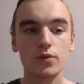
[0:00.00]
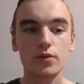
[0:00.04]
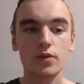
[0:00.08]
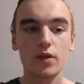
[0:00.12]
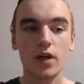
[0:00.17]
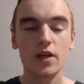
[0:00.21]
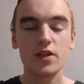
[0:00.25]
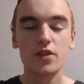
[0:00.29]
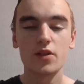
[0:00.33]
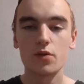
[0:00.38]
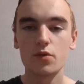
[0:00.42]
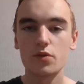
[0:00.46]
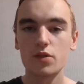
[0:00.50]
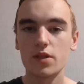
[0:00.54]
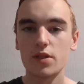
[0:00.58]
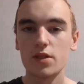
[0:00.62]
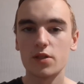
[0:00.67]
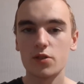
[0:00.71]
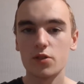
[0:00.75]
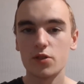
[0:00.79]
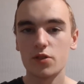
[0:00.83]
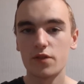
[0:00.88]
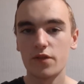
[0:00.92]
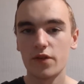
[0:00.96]
I don't see the
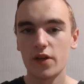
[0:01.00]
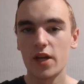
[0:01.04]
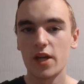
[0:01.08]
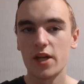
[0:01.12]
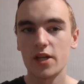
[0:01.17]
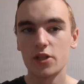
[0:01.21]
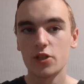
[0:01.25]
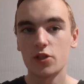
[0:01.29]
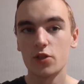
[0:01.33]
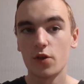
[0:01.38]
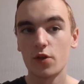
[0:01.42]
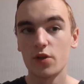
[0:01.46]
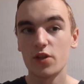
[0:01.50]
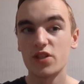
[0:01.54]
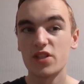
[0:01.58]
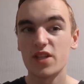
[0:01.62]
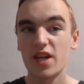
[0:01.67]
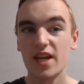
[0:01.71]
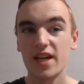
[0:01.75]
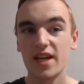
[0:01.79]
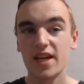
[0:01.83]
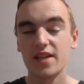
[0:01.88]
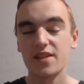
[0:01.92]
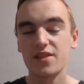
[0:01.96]
justification on the
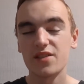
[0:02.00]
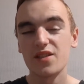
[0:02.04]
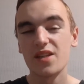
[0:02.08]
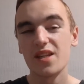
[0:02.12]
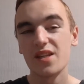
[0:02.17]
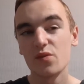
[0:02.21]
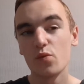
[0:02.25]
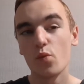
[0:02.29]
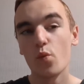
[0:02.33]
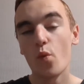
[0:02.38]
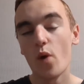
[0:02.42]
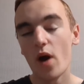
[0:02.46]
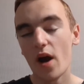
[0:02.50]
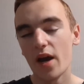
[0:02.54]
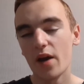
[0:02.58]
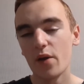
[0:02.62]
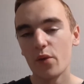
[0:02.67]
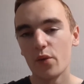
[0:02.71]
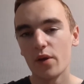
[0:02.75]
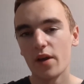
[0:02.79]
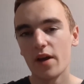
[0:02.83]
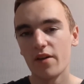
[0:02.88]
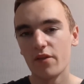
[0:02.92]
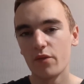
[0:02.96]
Taycan so that's why I
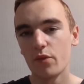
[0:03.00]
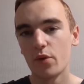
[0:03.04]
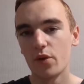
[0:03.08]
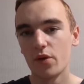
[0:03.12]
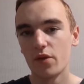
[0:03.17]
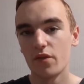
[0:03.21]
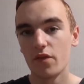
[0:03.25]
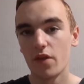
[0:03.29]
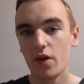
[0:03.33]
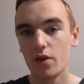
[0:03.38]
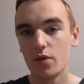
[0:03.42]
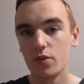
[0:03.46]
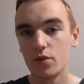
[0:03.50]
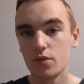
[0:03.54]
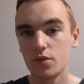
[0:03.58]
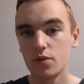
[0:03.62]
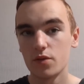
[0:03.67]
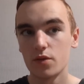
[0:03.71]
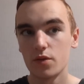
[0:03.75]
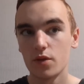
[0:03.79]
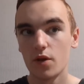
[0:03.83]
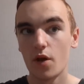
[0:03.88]
would have one of those